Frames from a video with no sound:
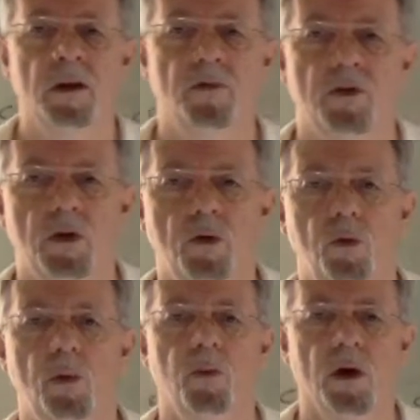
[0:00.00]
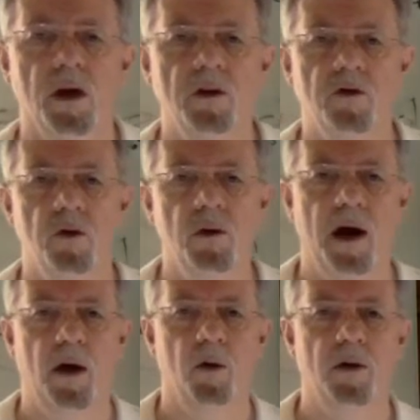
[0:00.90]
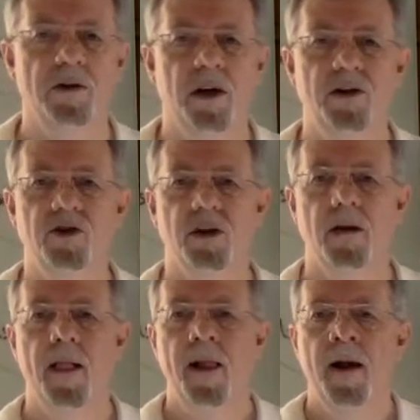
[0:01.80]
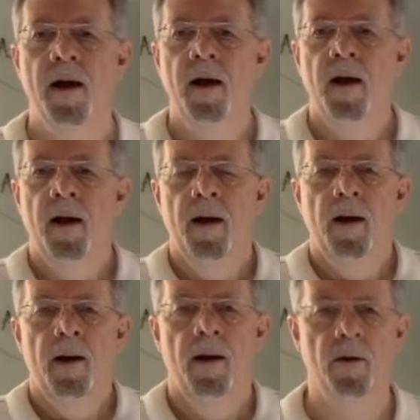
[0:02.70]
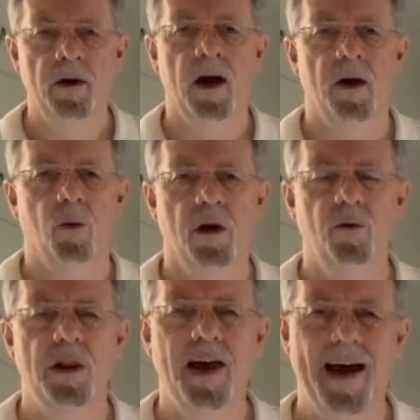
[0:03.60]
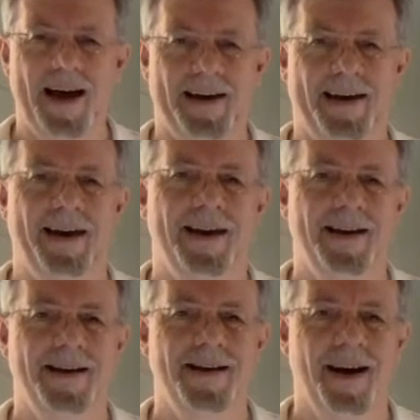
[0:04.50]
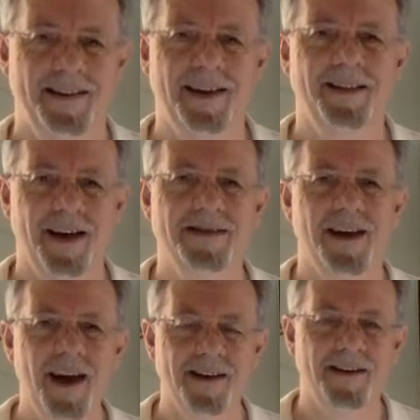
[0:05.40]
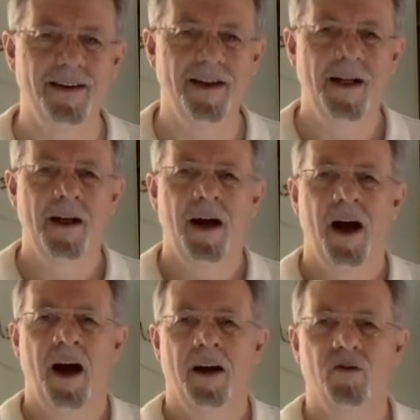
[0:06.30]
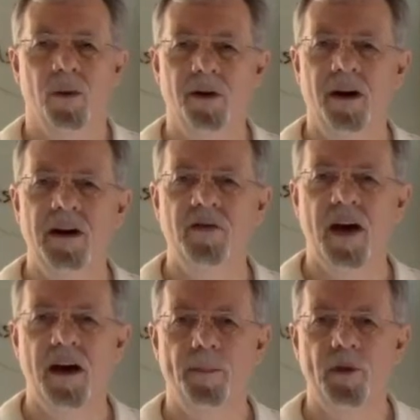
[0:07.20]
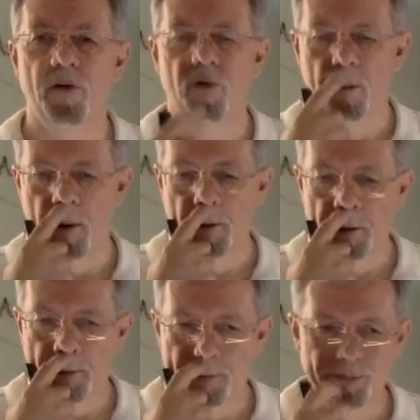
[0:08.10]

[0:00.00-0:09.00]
if you will bring it to our attention. Okay, what do we lack? I think that's it. So I'm going to leave that up there for a moment.